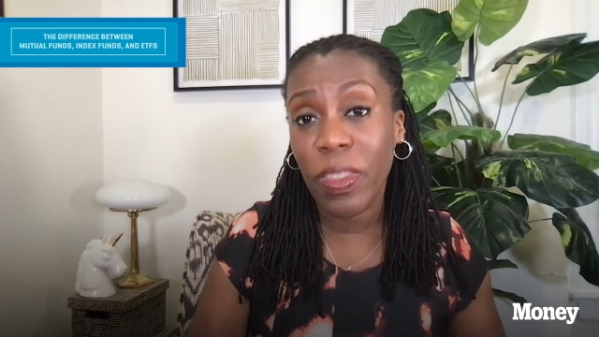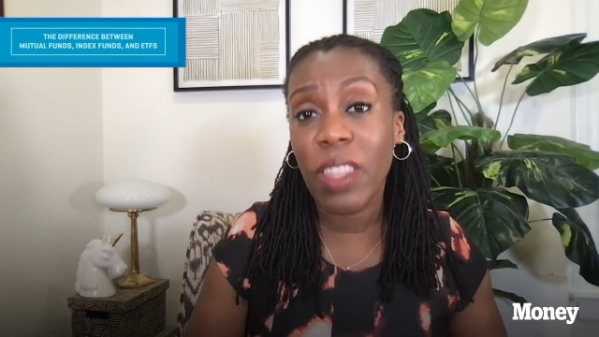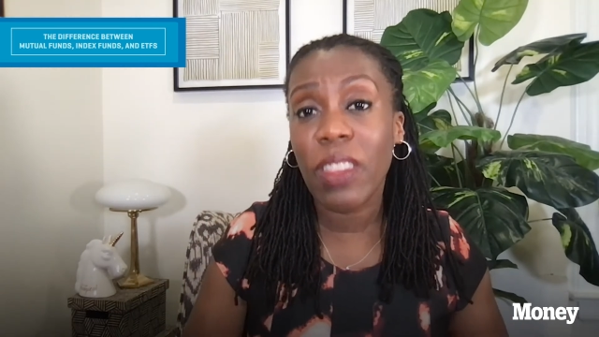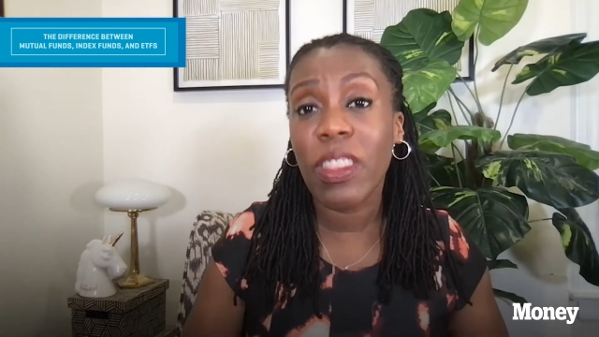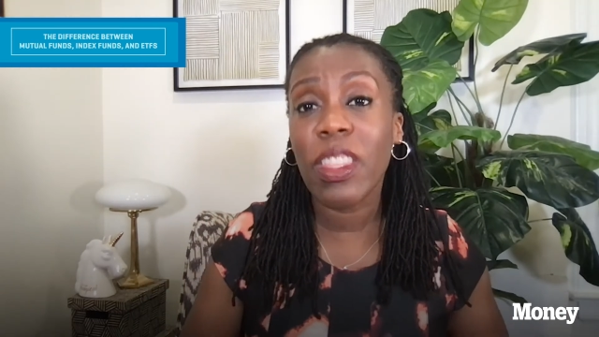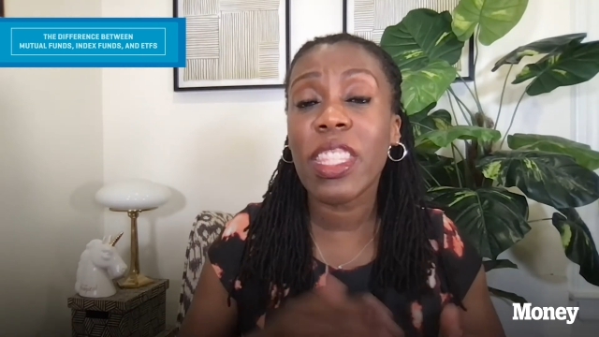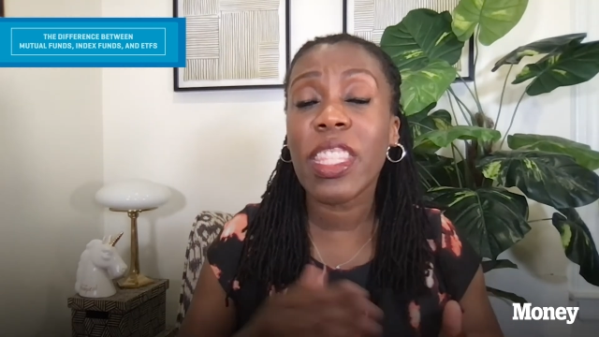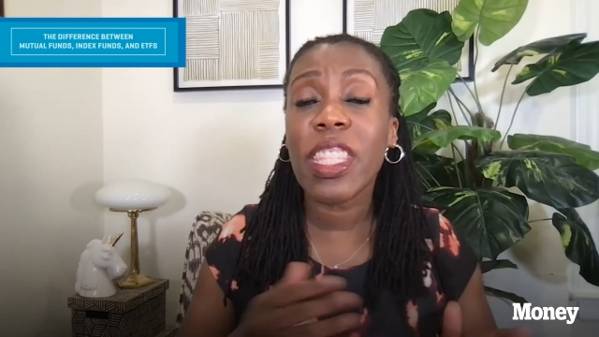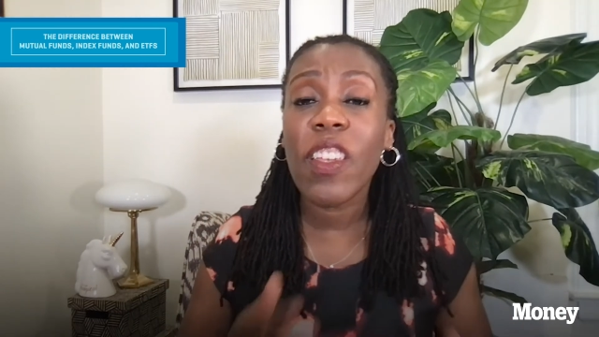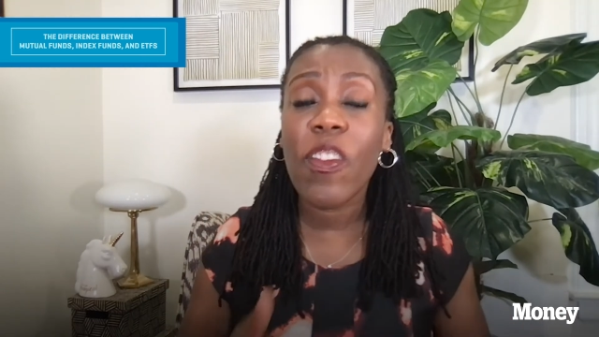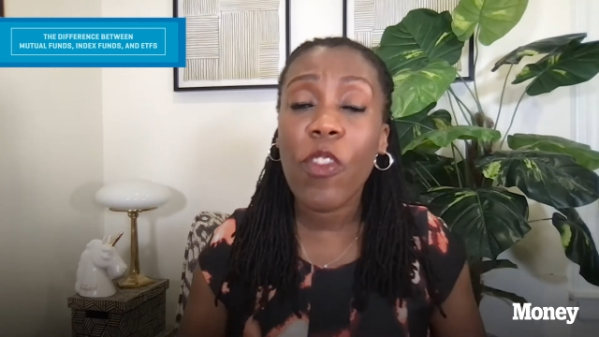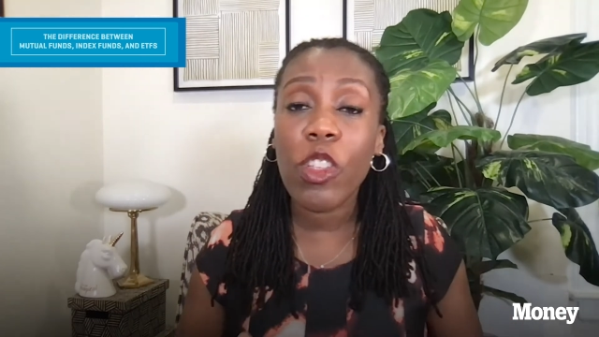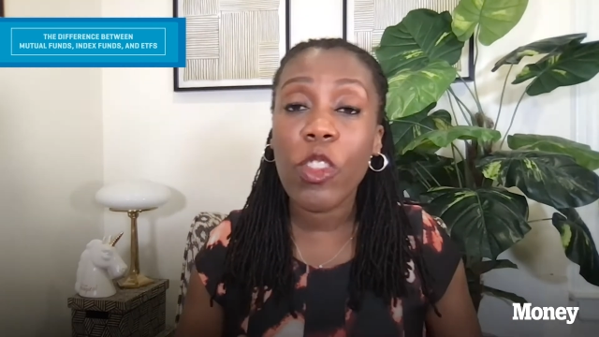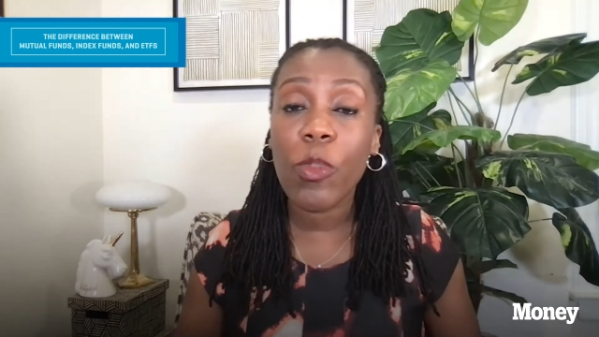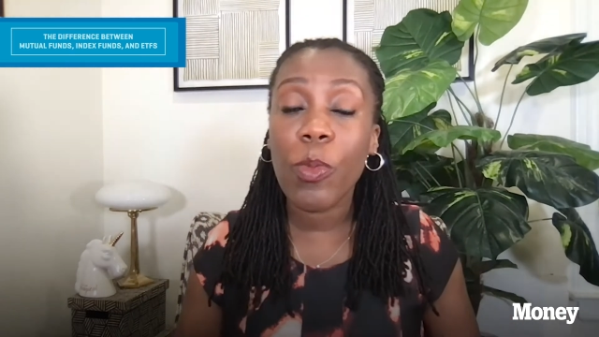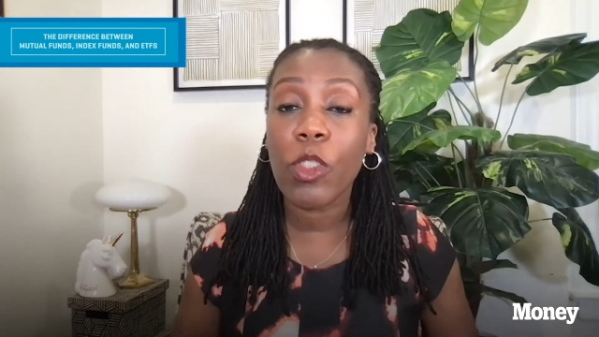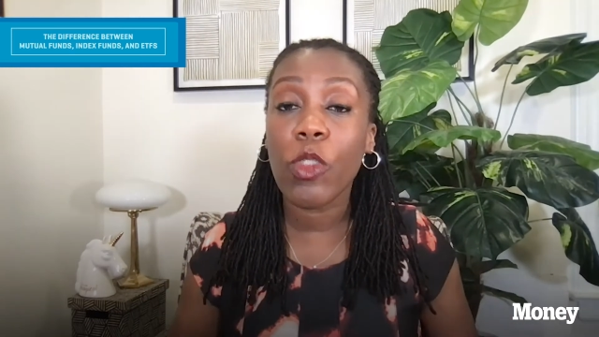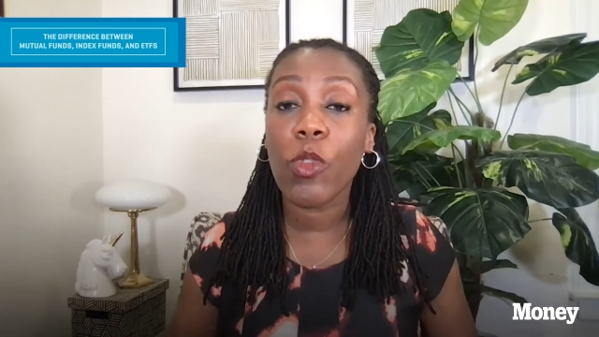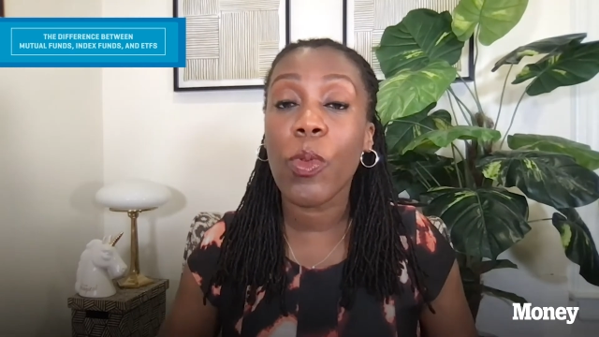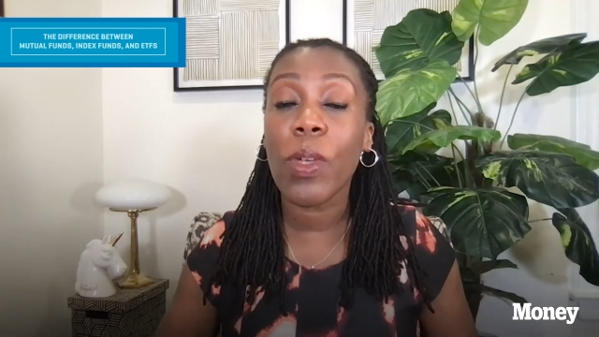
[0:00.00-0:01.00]
The difference
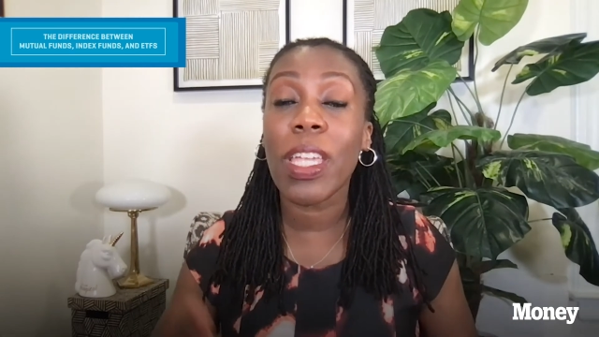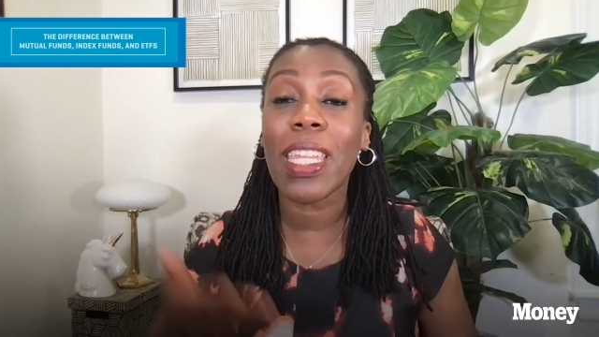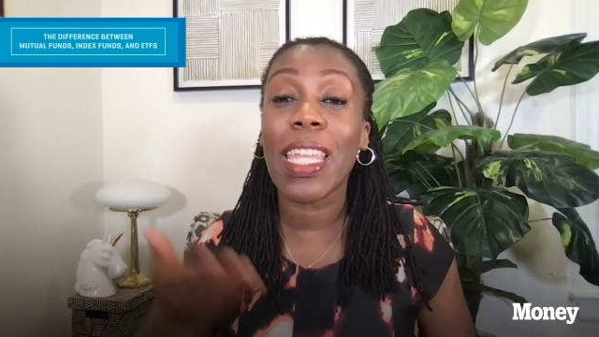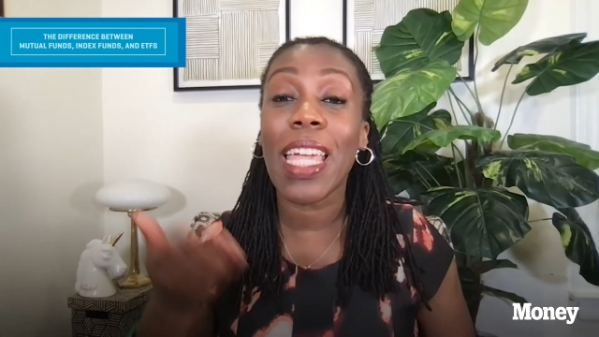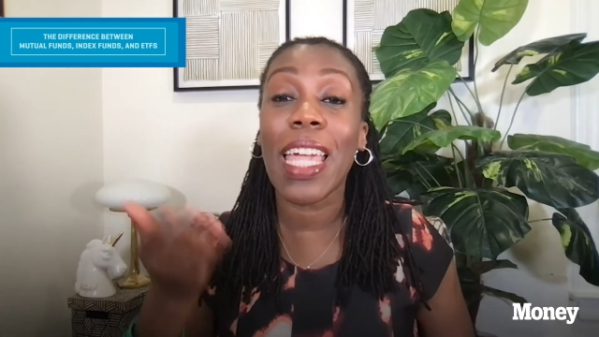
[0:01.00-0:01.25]
between